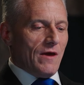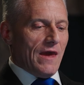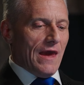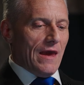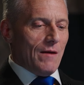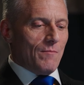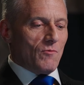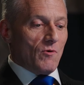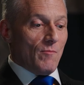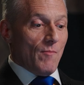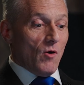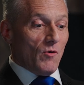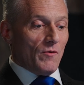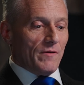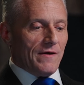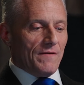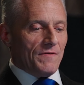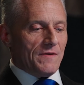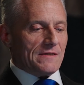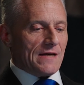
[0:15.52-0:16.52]
came
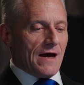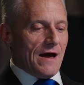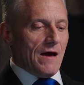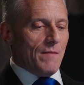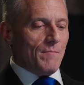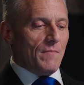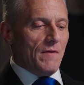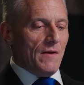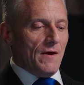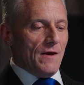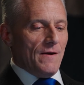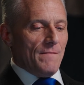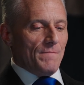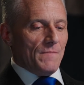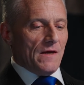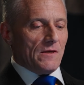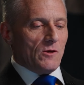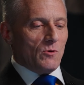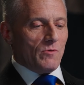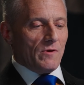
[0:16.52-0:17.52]
remotely at the time,
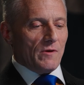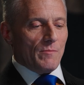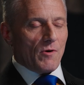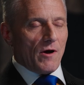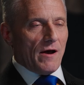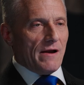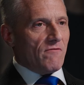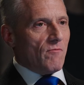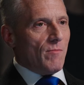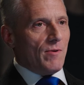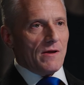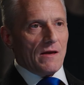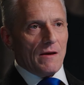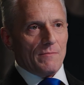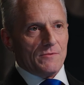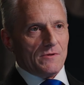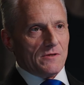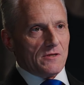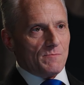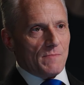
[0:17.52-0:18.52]
and you really brought everybody
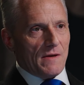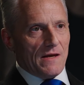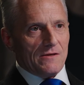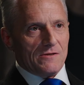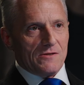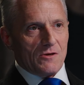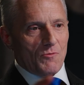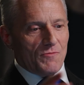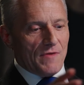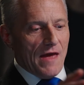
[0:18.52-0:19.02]
up to speed. So